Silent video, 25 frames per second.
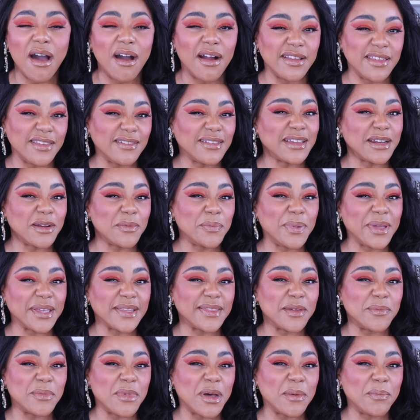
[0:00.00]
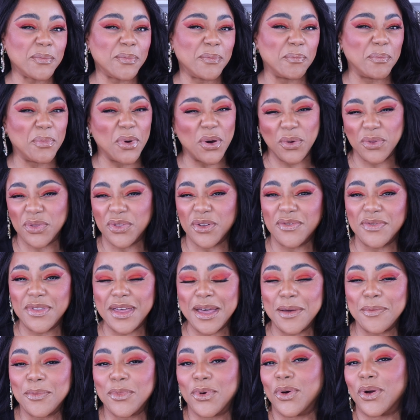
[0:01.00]
Are you going to pick them up, both of
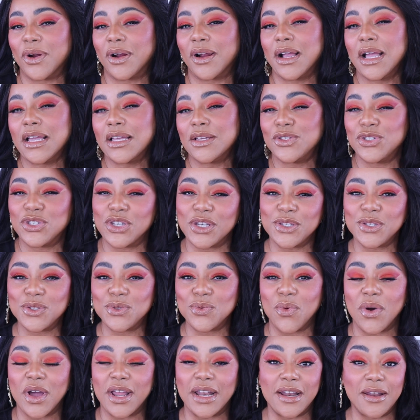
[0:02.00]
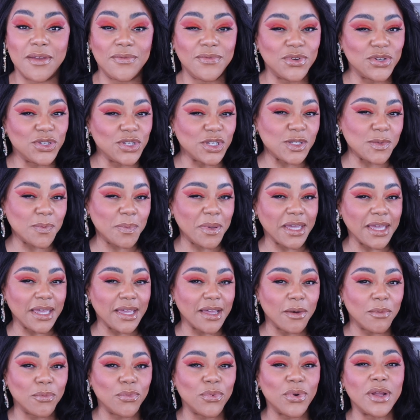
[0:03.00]
them, or just one? And if you're just
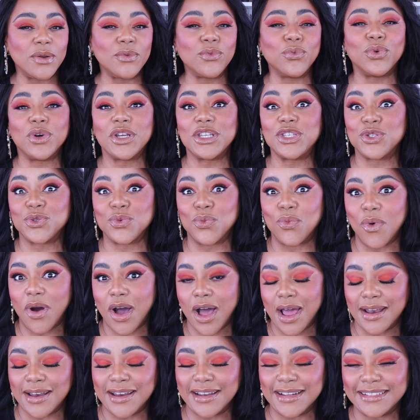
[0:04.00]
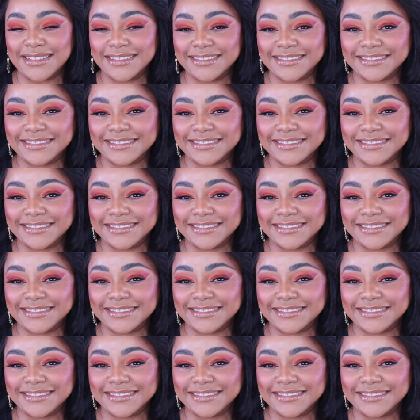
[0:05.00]
picking up one, which one?